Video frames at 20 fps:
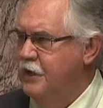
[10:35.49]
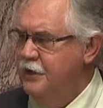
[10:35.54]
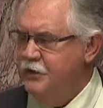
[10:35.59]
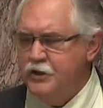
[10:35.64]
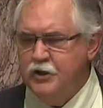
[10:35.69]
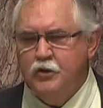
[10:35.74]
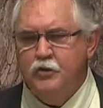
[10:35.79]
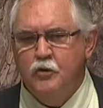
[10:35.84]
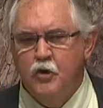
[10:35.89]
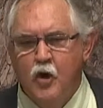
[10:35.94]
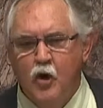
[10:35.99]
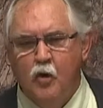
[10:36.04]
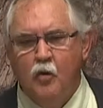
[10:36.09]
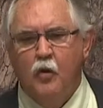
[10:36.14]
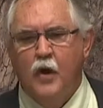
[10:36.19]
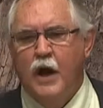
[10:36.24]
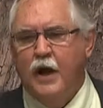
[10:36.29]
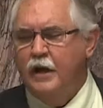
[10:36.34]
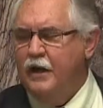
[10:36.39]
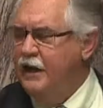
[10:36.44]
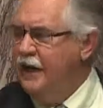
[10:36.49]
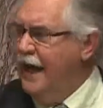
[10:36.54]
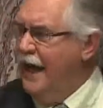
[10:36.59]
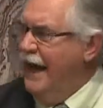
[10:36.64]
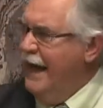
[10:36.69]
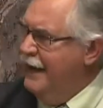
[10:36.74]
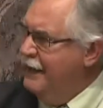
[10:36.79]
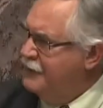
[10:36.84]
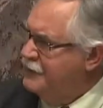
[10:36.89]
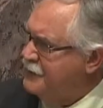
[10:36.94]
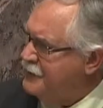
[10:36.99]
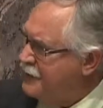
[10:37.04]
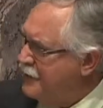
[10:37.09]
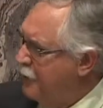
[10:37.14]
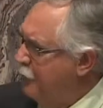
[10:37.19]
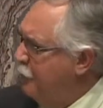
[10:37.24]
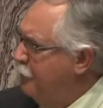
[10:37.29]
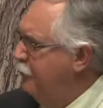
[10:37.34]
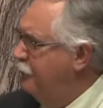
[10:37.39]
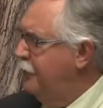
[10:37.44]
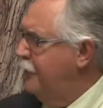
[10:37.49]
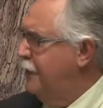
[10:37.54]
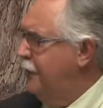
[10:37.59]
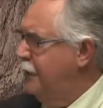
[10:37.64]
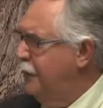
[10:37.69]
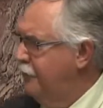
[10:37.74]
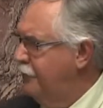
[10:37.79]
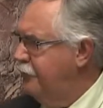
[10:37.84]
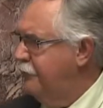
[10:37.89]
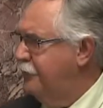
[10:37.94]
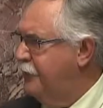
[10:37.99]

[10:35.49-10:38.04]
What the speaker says: do you know what lands that the